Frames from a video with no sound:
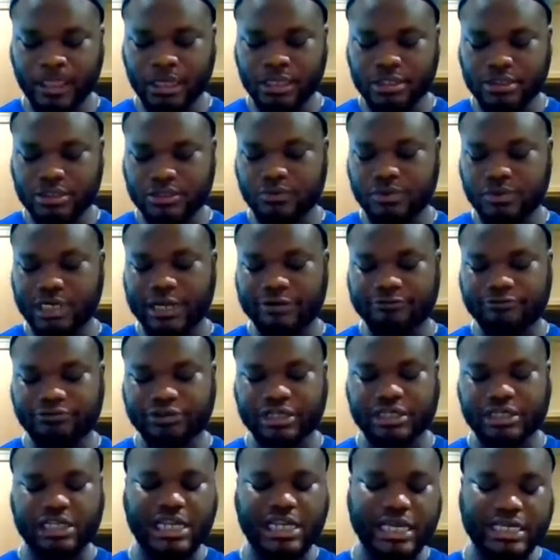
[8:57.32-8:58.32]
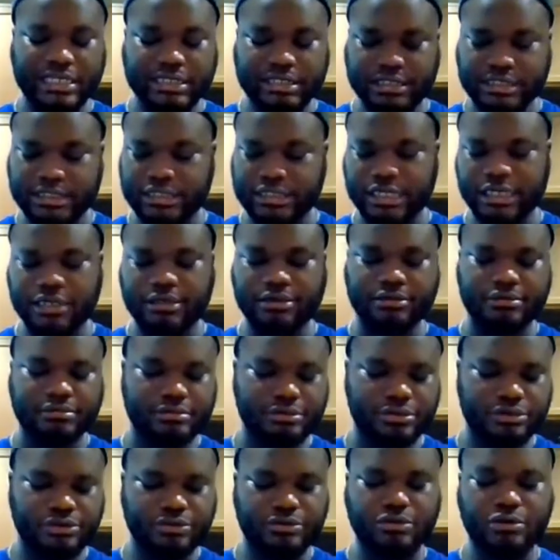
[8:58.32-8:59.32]
So what I've realized is
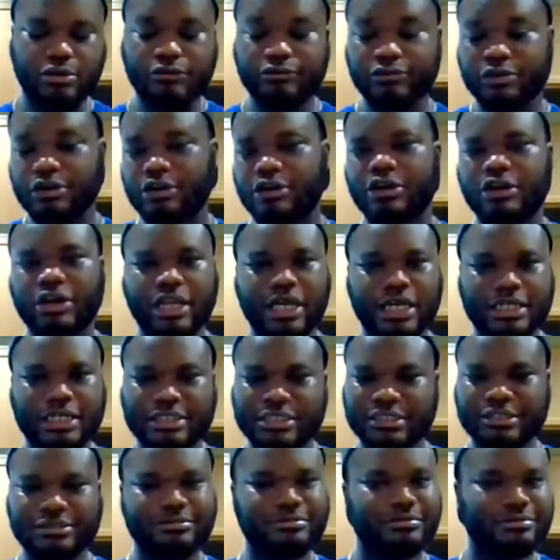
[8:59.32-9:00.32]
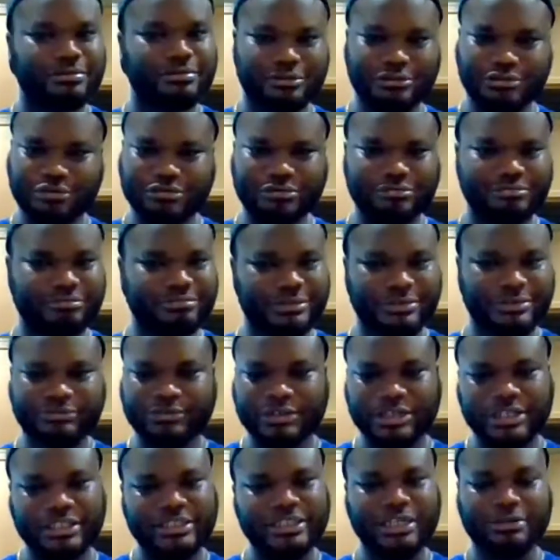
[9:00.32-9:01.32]
over collecting
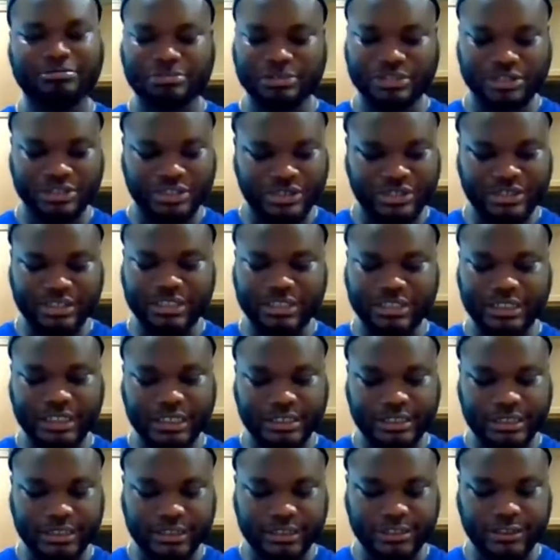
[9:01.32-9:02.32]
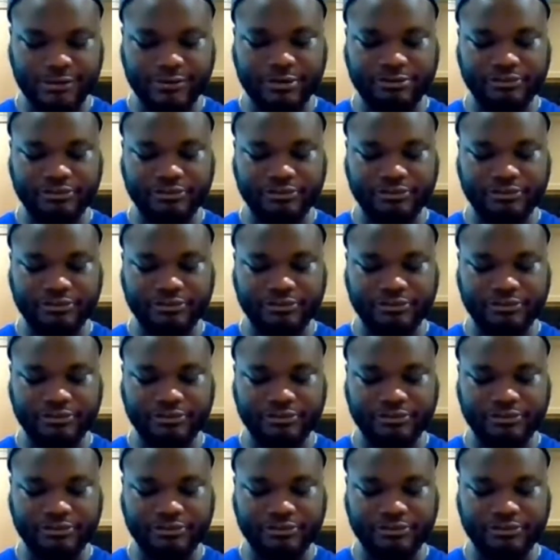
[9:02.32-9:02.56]
different temperatures and testing. So I